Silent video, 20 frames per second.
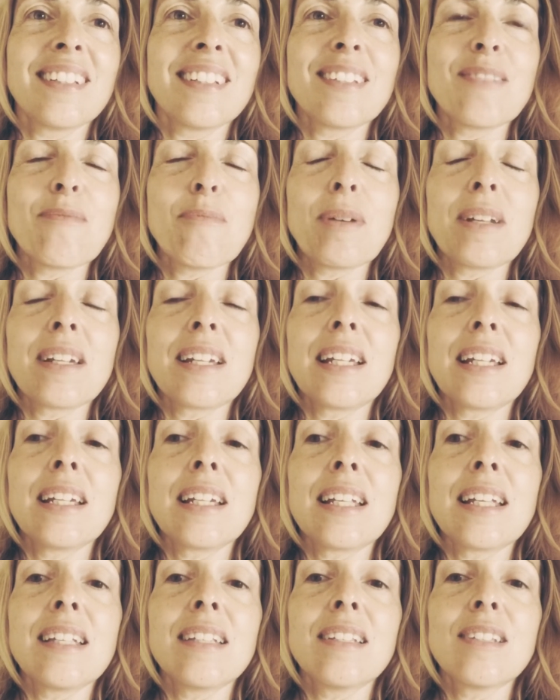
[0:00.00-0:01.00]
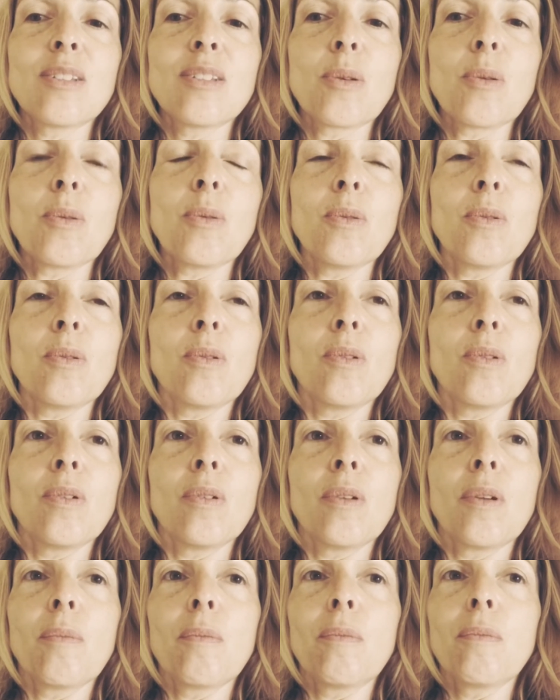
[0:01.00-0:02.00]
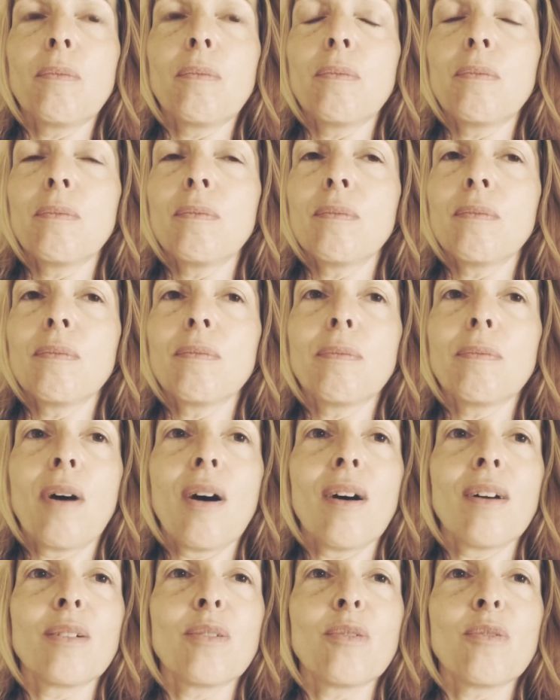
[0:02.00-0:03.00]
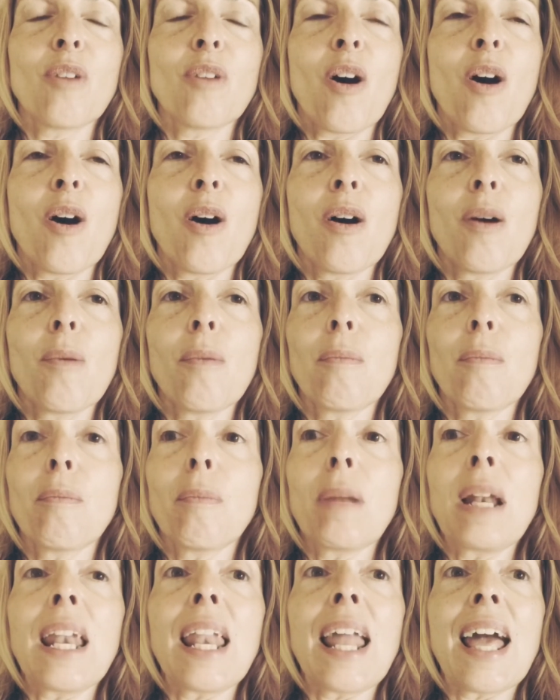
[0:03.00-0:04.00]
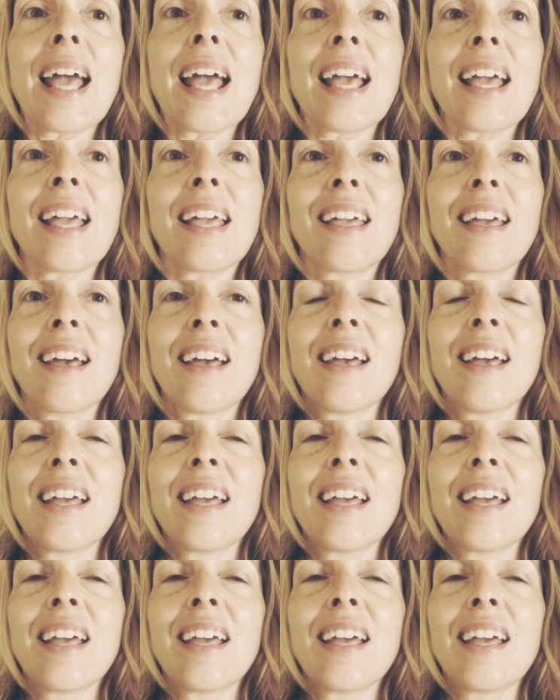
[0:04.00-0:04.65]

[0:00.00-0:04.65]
but it is all part of our play